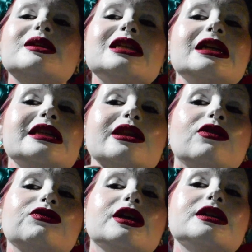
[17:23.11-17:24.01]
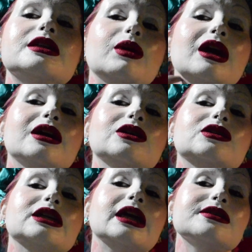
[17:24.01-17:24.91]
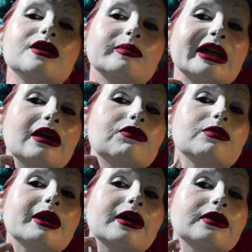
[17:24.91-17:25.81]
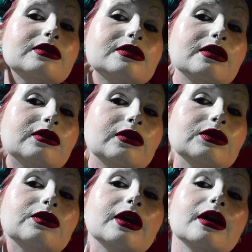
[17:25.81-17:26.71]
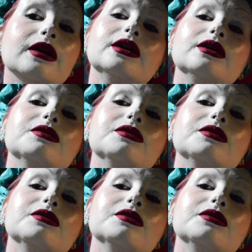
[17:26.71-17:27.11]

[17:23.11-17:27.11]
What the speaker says: be stating the obvious, but you could get salmonella from that, so don't do that.